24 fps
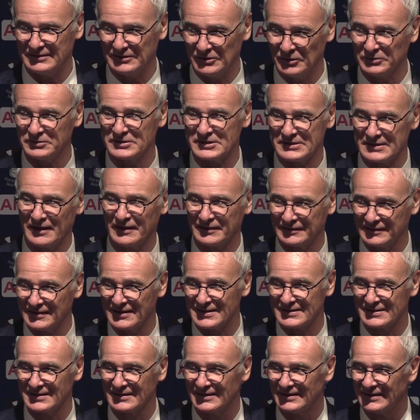don't start
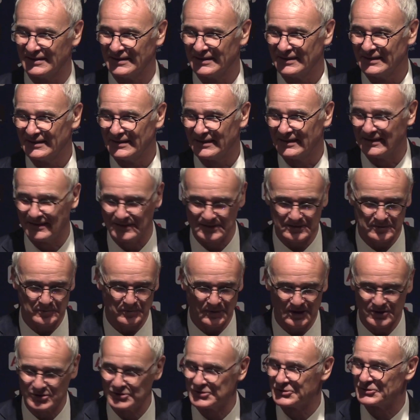as a
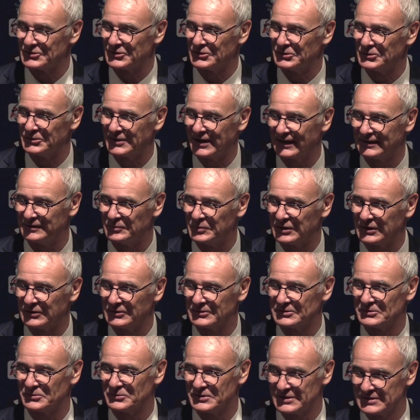Manchester United,
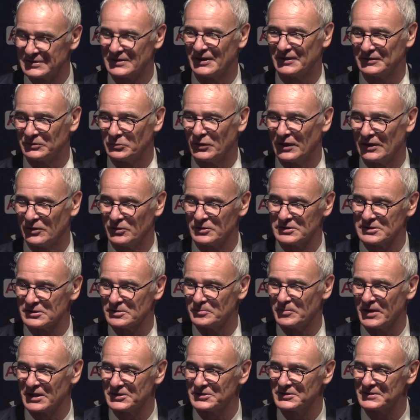because we started well
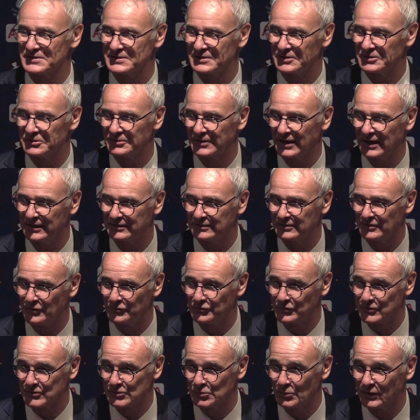also Manchester United
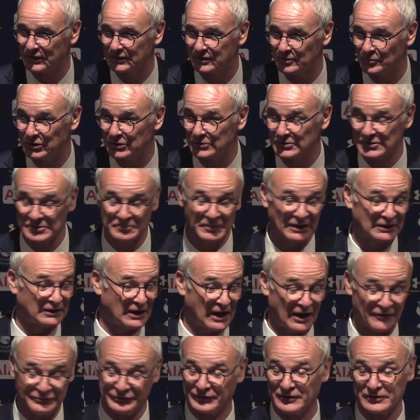the first 20 minutes,
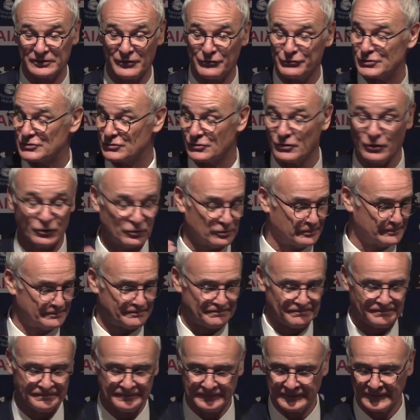but after the first goal
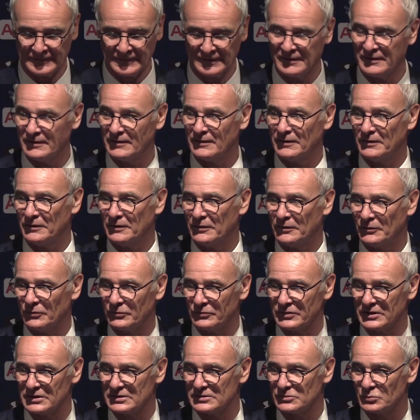
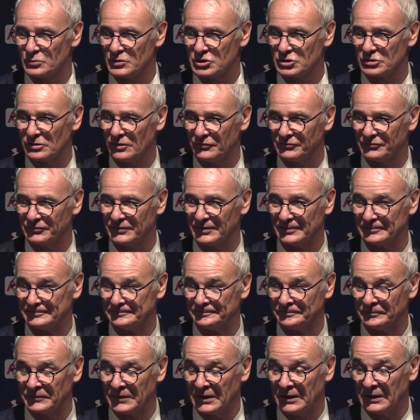we switch off.
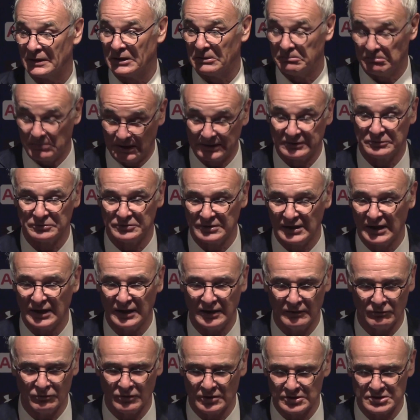But
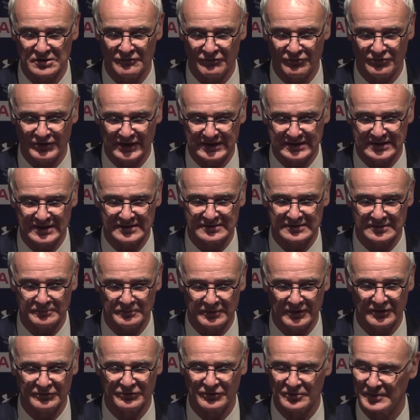today was a
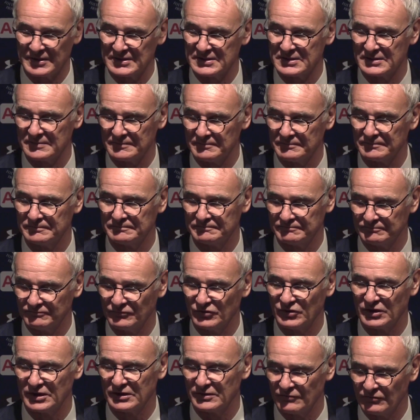fantastic performance,
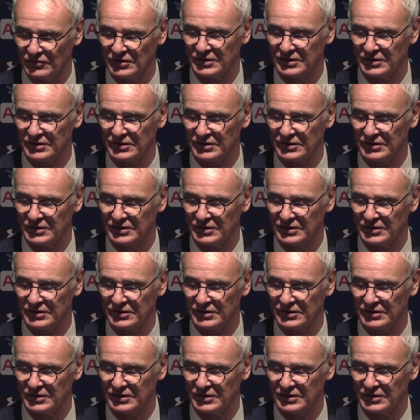very,